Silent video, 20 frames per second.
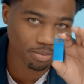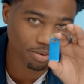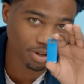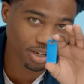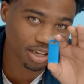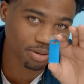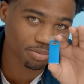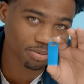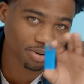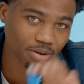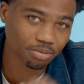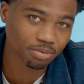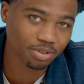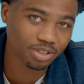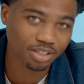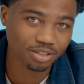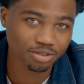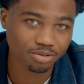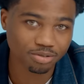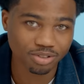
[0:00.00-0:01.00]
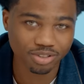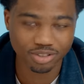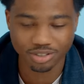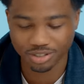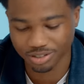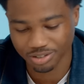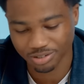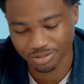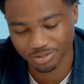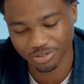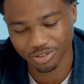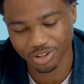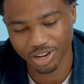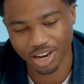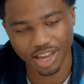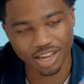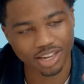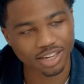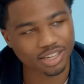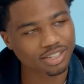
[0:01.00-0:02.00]
I've been keeping up with this one for
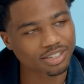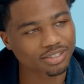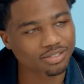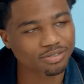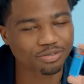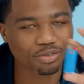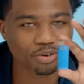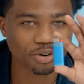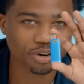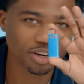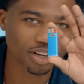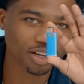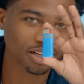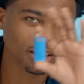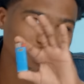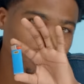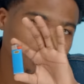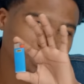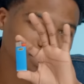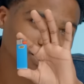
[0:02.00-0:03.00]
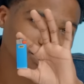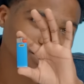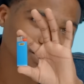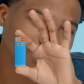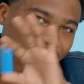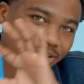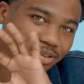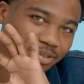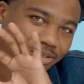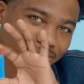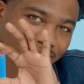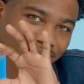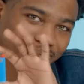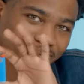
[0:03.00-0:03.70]
like four days. So